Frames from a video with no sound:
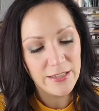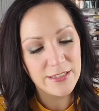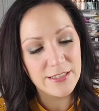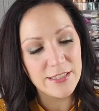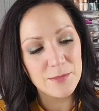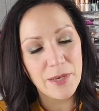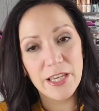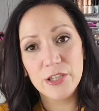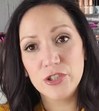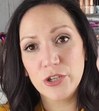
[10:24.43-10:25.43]
This is
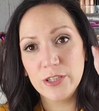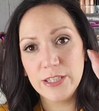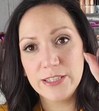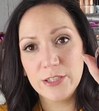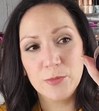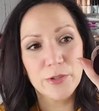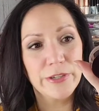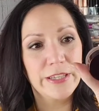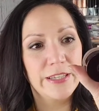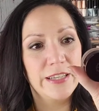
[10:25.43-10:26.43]
my Charlotte
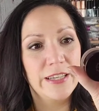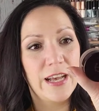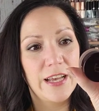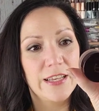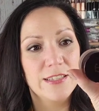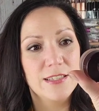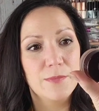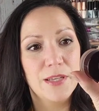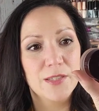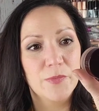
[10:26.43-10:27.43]
Tilbury in Eyes to
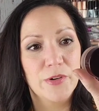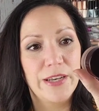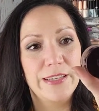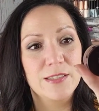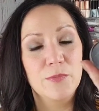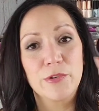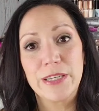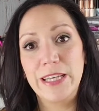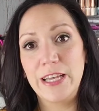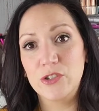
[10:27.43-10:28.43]
Mesmerize
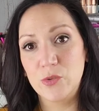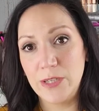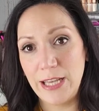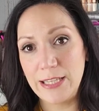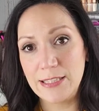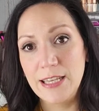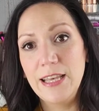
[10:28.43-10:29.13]
Marie Antoinette.